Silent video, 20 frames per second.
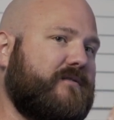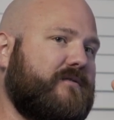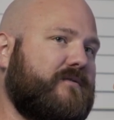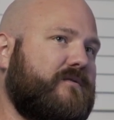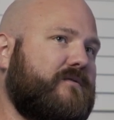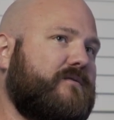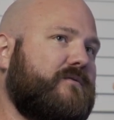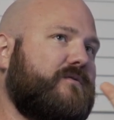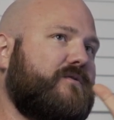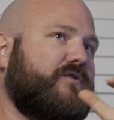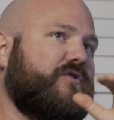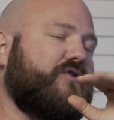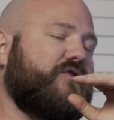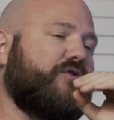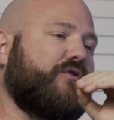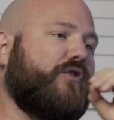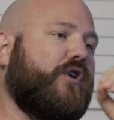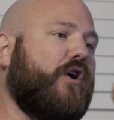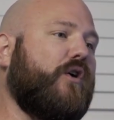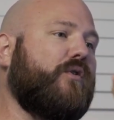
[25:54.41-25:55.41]

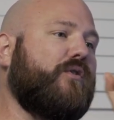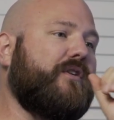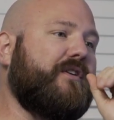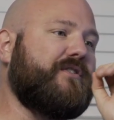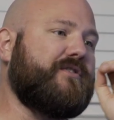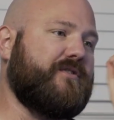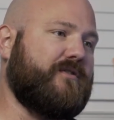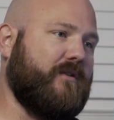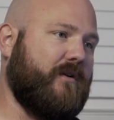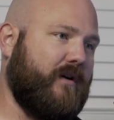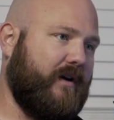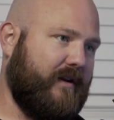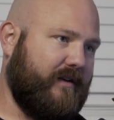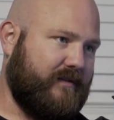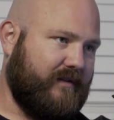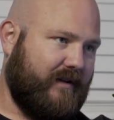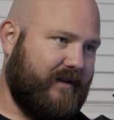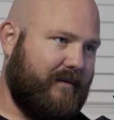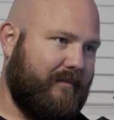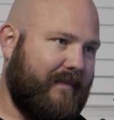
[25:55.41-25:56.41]
slowly starting
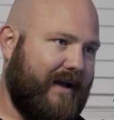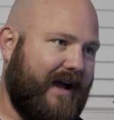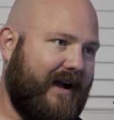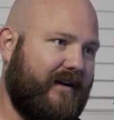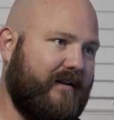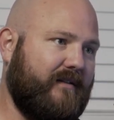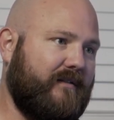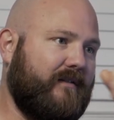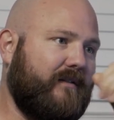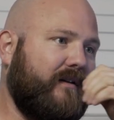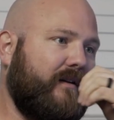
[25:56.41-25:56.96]
to come back.